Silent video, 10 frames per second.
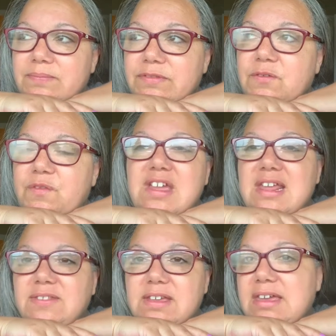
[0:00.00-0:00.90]

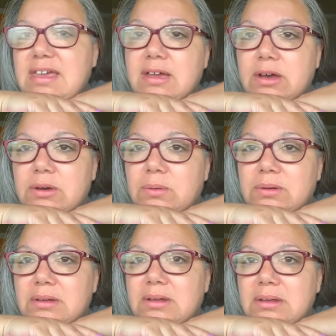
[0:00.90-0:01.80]
feeding the ego,
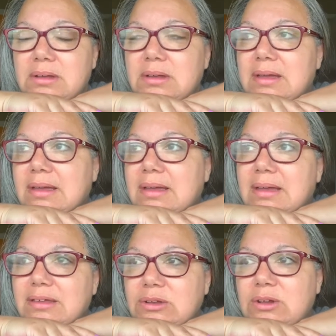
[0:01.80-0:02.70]

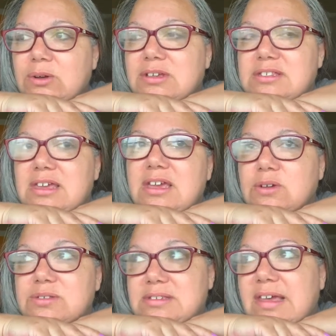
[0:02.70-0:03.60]
because the
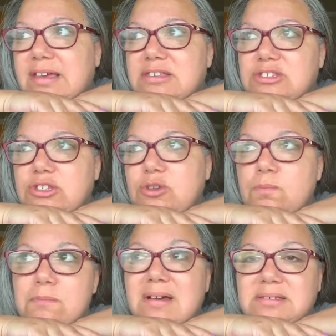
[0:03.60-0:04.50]
ego says you
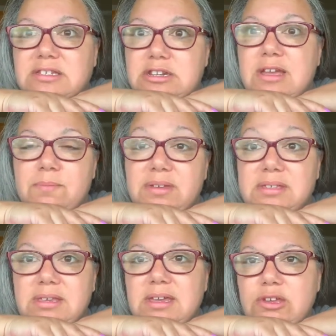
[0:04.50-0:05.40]
must stay
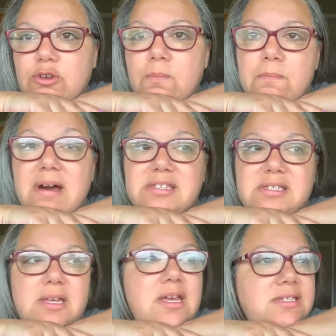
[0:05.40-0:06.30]
busy. You
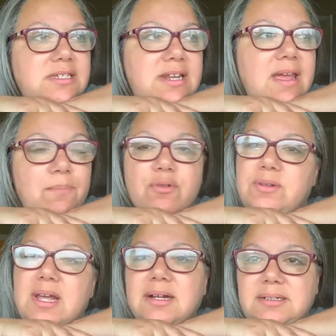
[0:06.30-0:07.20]
must stay
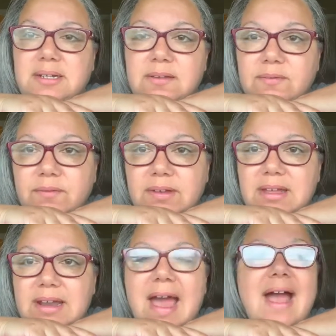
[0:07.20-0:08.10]
productive
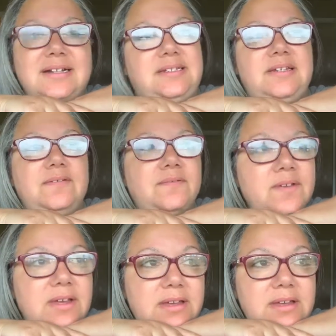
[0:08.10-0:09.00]
and active
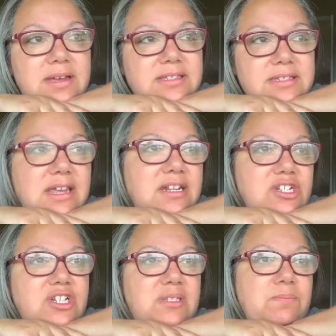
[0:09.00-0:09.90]
instead of
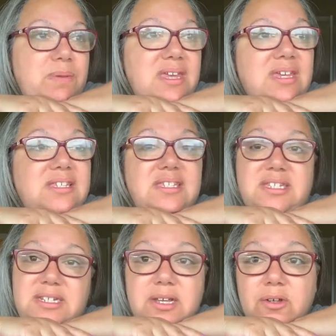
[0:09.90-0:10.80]
just being
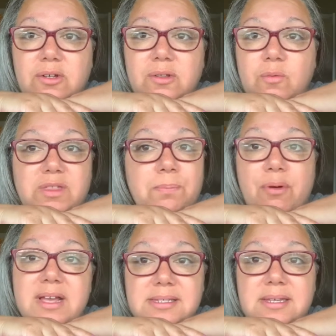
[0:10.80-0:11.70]
still with
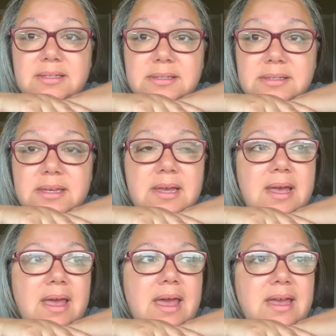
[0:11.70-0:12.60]
presence
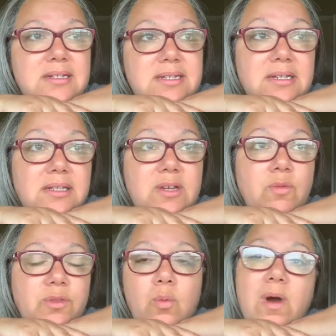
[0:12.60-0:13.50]
and dealing
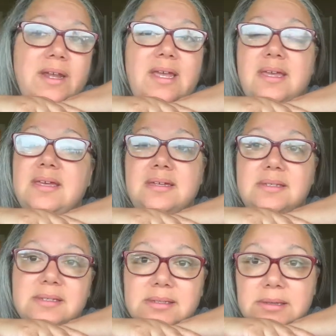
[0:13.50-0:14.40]
with what
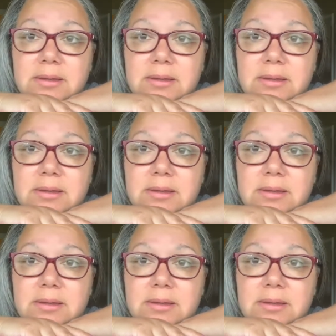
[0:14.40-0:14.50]
is.